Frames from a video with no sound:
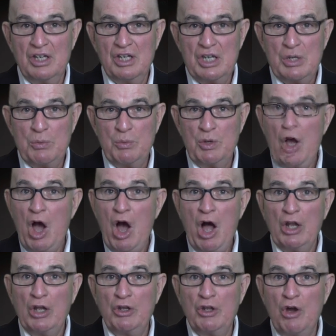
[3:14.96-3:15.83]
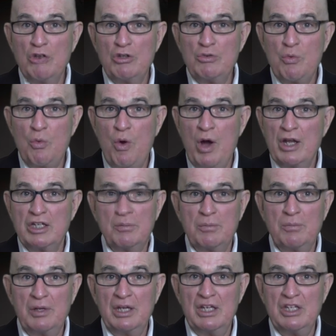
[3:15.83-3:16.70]
We all don't want
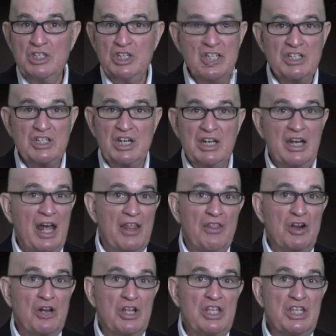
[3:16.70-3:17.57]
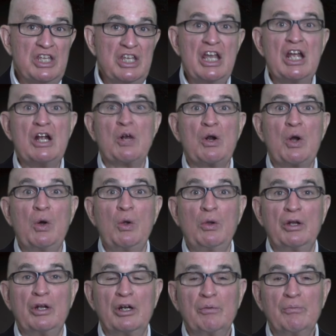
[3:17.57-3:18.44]
to be just another year
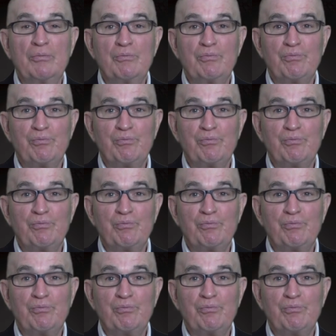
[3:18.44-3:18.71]
older,